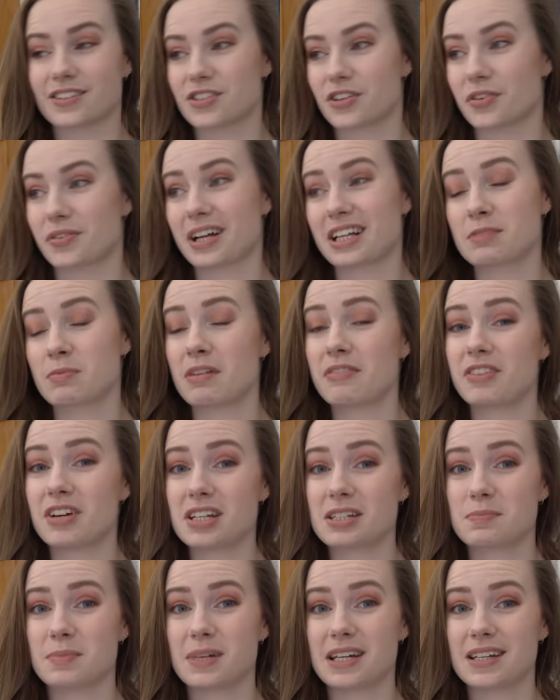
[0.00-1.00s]
so that's my
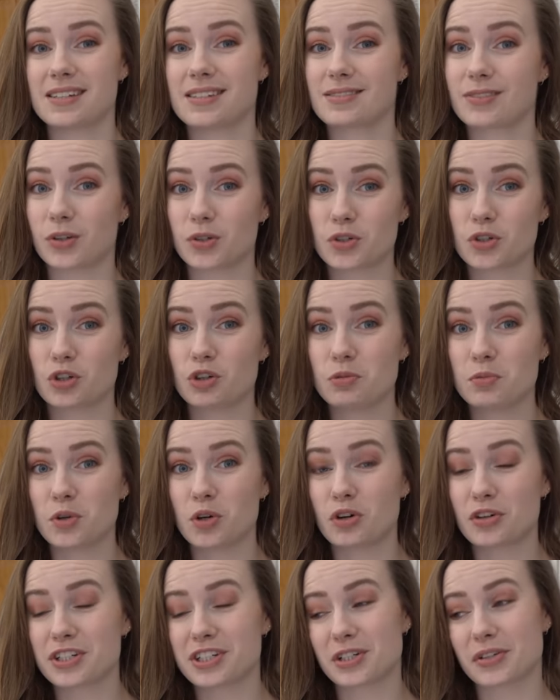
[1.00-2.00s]
first miss. Got two
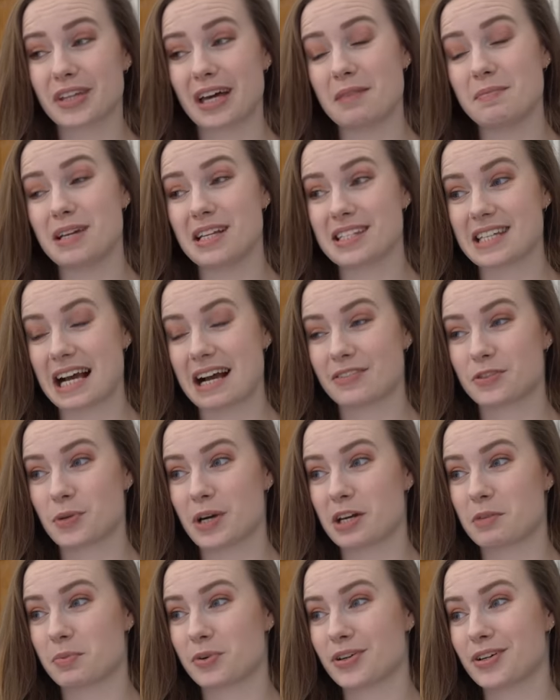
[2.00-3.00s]
more until that means I have to
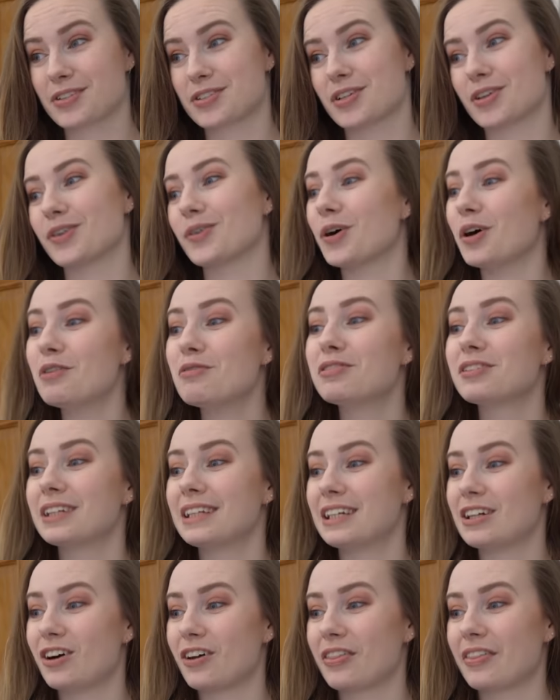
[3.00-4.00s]
add a book, so
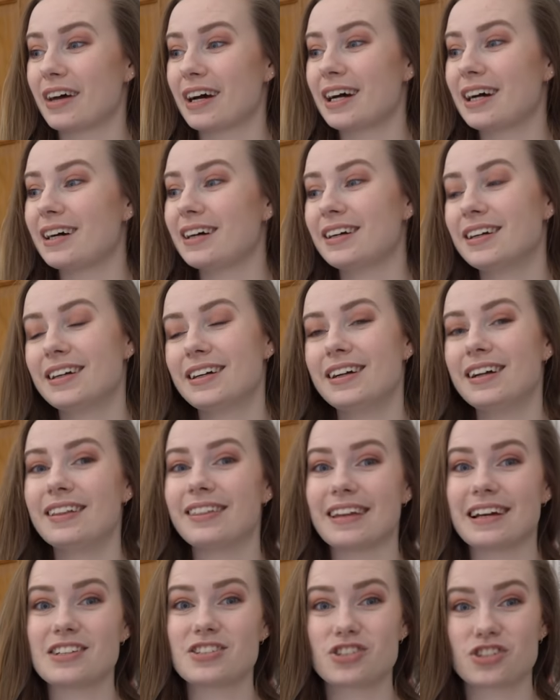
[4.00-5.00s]
hopefully not that.
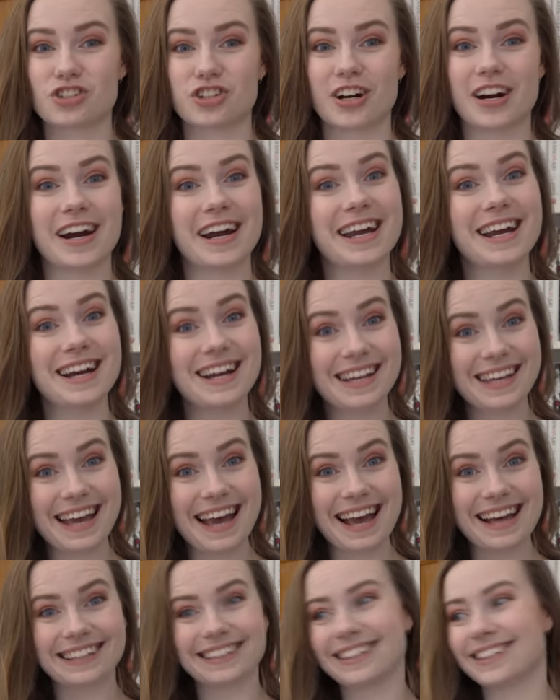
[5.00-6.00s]
Let's try
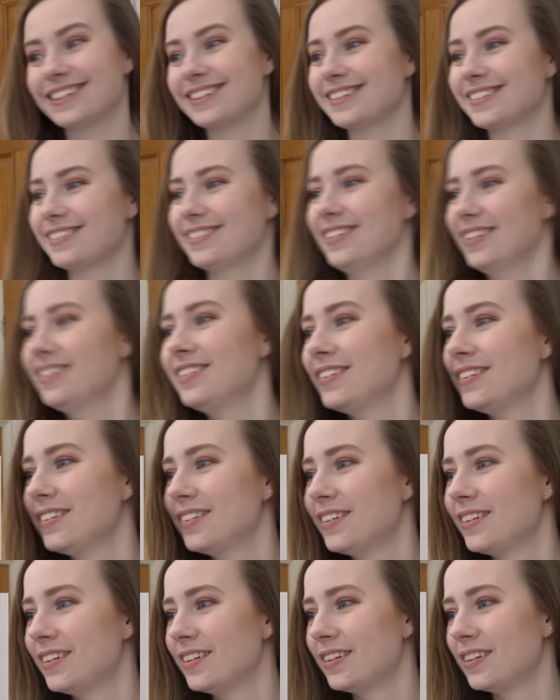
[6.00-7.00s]
again.
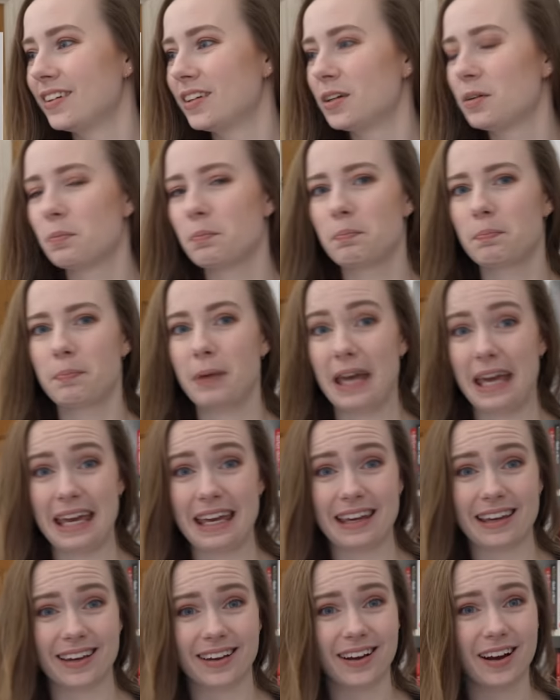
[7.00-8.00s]

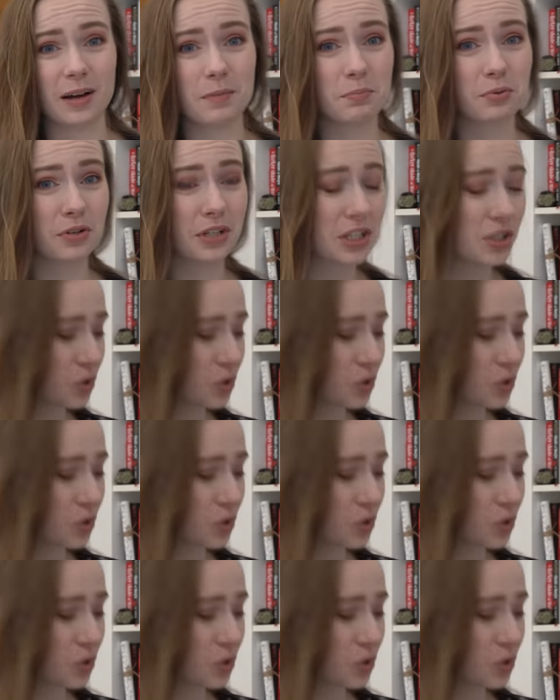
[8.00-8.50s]
Pink. I'm pretty